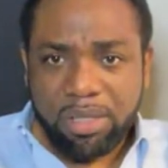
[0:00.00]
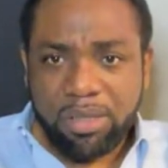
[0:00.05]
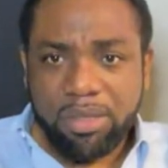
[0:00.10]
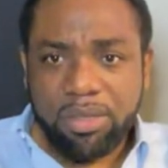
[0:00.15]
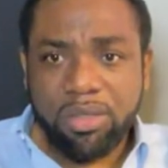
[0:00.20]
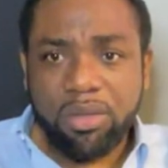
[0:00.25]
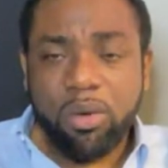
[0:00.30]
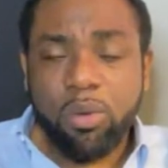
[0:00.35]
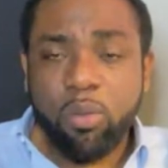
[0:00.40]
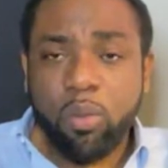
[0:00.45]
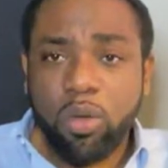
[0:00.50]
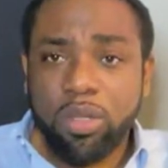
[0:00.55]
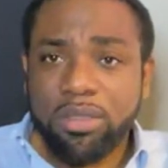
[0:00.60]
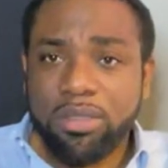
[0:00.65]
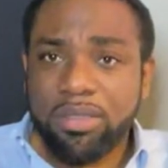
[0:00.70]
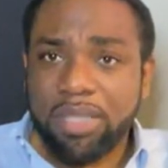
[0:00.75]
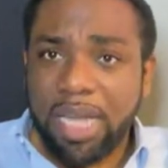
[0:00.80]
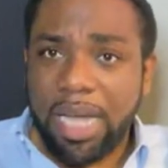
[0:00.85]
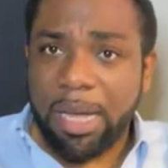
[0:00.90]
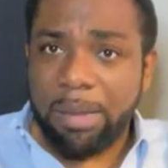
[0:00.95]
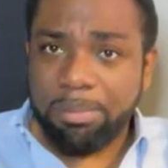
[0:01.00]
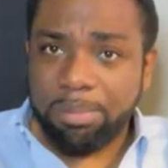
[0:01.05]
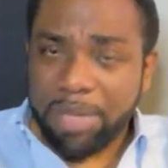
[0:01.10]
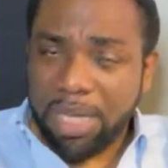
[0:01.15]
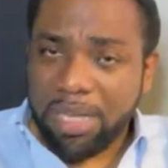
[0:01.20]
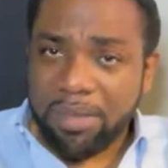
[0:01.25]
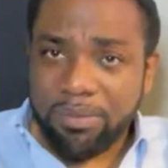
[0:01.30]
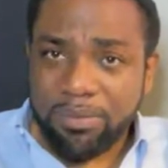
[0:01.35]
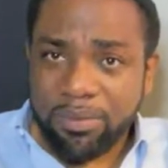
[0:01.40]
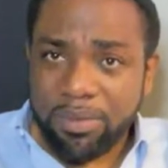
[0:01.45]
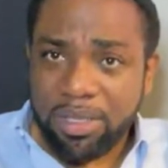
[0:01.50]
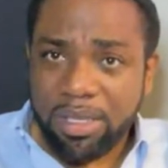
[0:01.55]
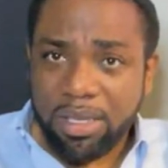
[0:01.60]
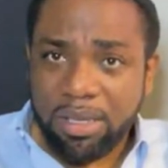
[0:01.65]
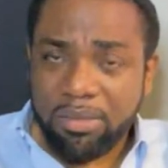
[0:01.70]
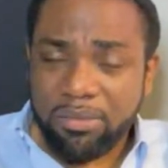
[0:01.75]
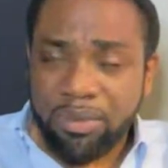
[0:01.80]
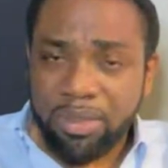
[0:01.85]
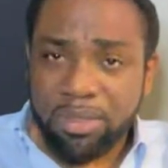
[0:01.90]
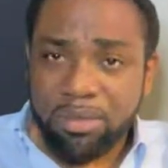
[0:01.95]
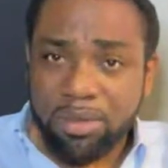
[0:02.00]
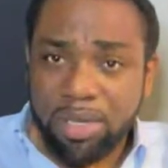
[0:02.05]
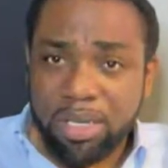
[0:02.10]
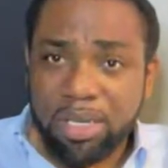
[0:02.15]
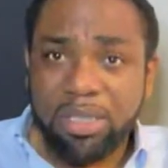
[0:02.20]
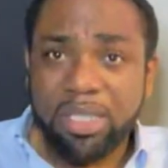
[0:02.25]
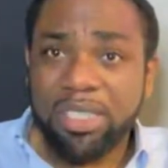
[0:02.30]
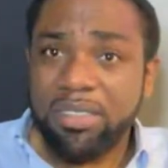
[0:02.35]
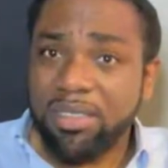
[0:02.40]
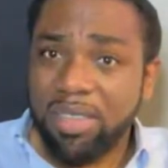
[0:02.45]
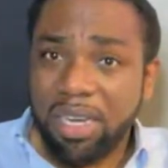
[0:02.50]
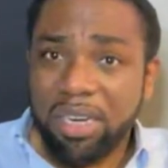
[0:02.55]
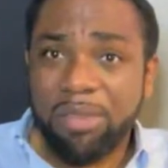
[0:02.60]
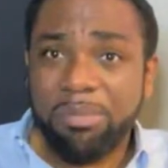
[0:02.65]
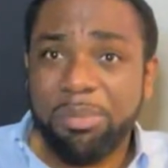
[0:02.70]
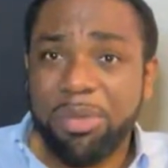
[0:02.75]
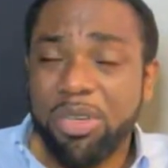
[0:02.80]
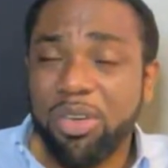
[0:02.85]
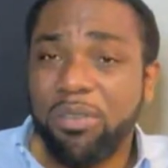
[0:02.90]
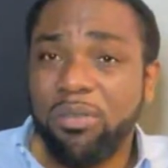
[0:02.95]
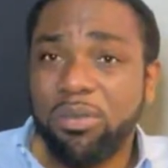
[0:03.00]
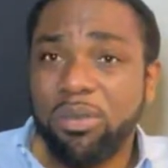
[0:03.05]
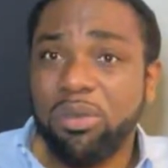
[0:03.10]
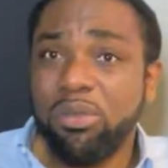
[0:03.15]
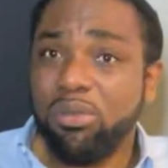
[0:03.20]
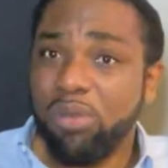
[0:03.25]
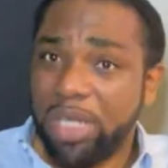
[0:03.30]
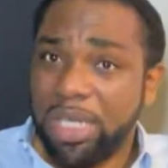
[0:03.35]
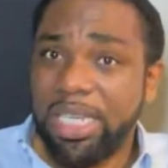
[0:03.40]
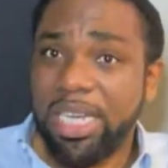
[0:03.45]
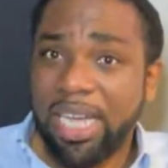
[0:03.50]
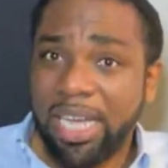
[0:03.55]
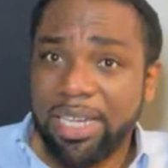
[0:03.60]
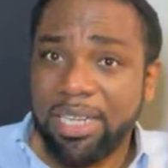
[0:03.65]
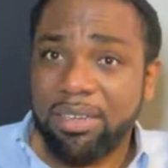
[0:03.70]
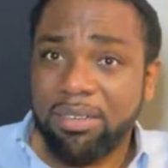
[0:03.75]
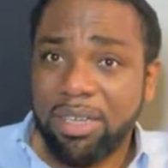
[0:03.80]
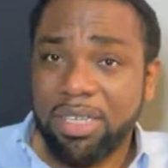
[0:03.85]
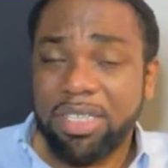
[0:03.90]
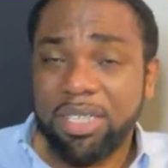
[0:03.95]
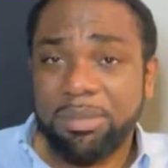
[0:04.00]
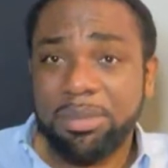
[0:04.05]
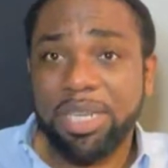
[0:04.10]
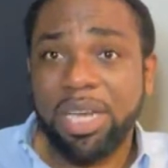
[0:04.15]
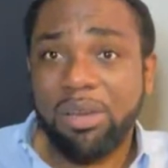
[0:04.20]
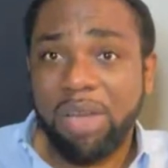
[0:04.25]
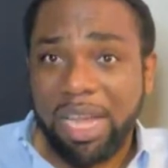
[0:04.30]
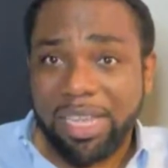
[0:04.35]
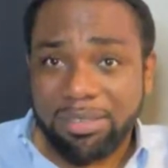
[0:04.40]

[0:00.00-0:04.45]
once I applied for the credit card, they started me off with really high credit limit.